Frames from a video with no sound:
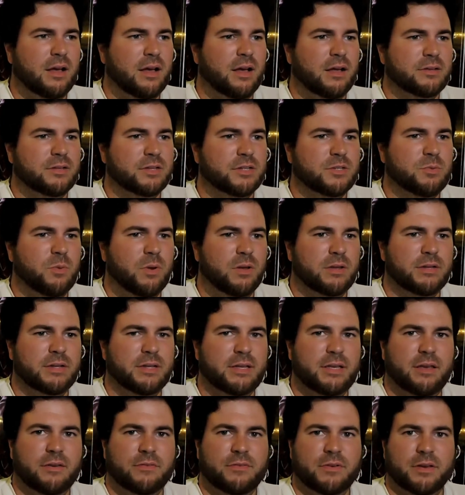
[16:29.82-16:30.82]
Just wanted to
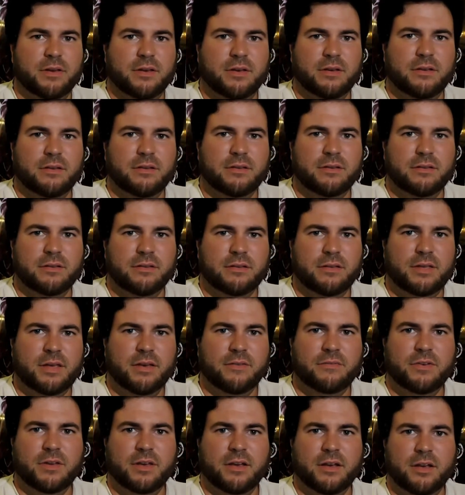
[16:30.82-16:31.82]
give
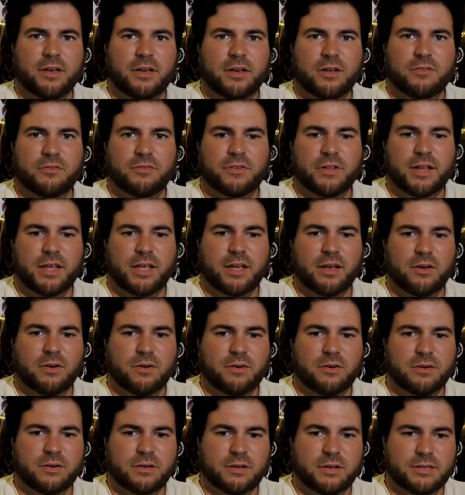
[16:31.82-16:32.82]
you a good
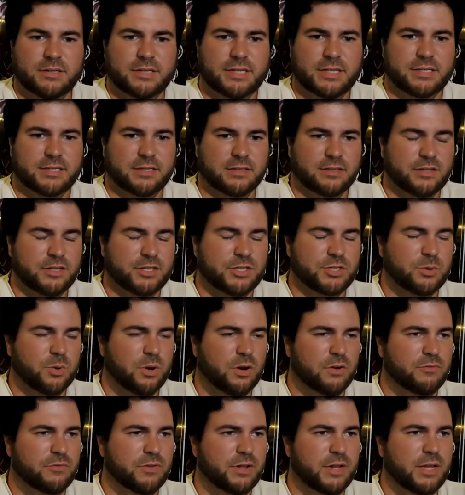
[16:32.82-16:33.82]
video, decently
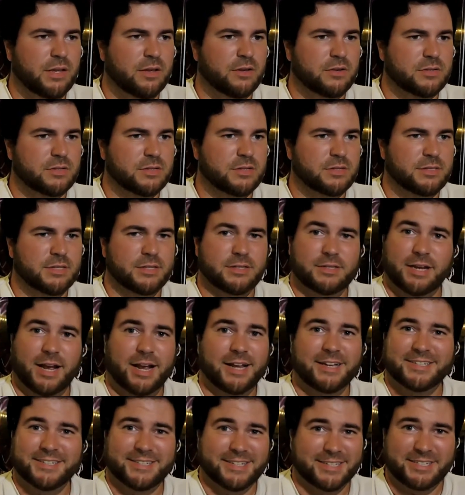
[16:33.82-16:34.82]
short videos
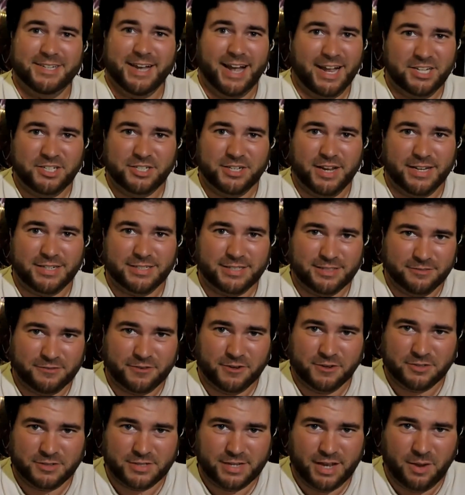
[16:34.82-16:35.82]
to digest the
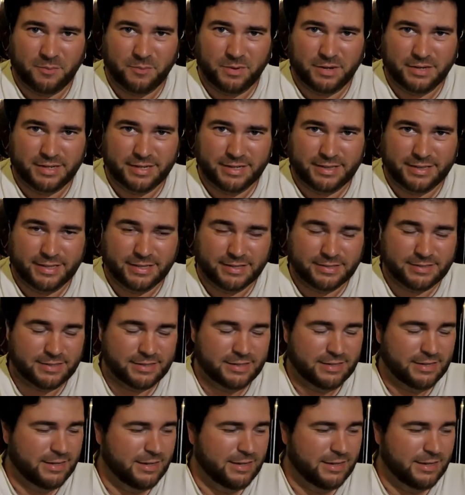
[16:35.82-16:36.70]
first time we did this,